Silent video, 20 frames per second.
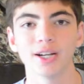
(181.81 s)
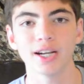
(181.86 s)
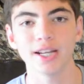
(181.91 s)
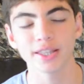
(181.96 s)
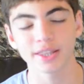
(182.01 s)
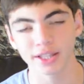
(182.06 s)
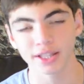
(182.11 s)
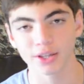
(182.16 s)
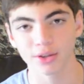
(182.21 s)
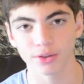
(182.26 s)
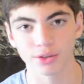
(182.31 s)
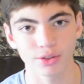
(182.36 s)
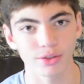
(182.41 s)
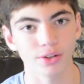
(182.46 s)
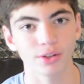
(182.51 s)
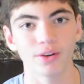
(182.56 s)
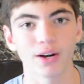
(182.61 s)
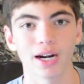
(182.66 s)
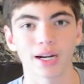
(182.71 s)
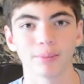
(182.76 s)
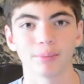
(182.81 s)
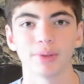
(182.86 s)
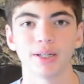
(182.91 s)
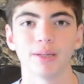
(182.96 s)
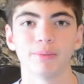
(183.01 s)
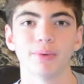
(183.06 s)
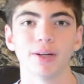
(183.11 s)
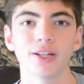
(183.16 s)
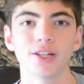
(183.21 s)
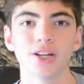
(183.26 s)
anything you throw at it
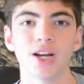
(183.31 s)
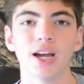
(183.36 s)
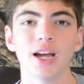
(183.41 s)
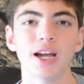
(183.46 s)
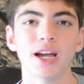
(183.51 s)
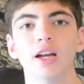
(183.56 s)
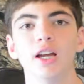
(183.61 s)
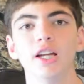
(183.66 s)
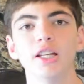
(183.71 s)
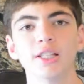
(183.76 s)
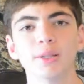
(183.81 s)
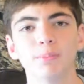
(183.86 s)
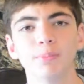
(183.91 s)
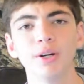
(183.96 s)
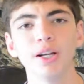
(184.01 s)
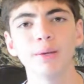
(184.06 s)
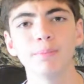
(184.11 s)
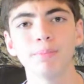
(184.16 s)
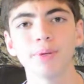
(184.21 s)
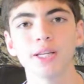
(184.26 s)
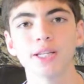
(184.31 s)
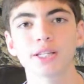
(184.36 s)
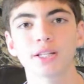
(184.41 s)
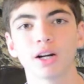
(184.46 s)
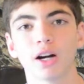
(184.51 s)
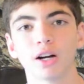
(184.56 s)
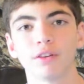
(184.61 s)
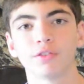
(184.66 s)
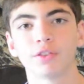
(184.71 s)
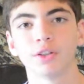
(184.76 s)
pretty much. It's a pretty beast
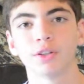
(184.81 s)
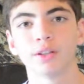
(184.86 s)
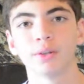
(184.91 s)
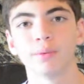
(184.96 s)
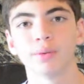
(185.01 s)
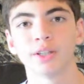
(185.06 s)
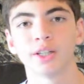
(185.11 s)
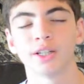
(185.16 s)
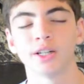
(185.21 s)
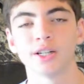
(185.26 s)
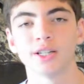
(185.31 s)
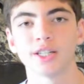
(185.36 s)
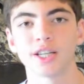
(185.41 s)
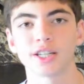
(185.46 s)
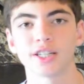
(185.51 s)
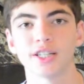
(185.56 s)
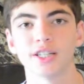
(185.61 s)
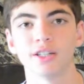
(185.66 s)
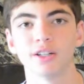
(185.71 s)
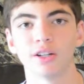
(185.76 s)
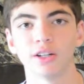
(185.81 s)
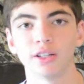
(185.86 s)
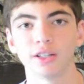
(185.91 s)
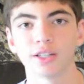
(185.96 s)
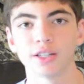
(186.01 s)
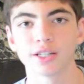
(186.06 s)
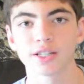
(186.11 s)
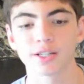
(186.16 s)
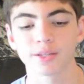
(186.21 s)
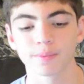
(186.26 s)
card for only
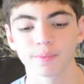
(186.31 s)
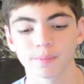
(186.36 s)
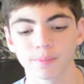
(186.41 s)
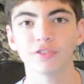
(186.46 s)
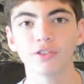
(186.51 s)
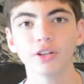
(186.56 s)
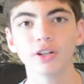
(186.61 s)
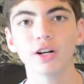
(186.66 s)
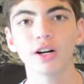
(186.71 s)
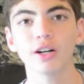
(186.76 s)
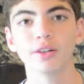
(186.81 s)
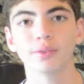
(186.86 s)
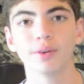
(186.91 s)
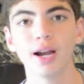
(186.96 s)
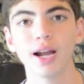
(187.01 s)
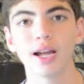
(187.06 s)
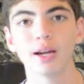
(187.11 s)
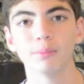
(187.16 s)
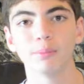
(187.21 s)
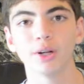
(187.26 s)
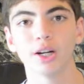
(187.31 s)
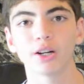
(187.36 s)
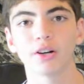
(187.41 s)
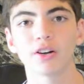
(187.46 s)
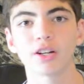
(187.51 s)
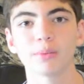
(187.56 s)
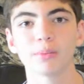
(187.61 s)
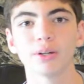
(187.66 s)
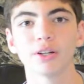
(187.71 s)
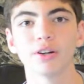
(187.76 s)
$160. For our RAM, we are
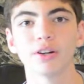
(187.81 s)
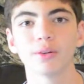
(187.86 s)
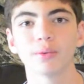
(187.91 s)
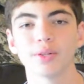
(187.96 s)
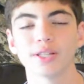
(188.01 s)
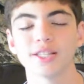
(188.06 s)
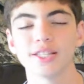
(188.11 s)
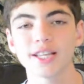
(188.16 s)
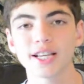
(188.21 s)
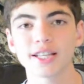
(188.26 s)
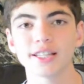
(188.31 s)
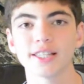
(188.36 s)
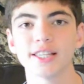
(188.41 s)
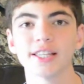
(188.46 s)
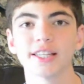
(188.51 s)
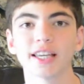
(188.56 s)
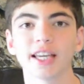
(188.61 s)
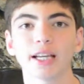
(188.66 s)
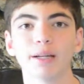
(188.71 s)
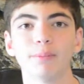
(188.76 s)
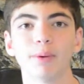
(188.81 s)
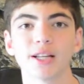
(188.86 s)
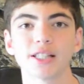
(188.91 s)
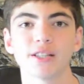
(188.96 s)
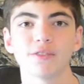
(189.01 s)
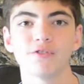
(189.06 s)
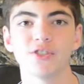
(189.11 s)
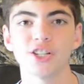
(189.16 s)
going to be going with 16 GB of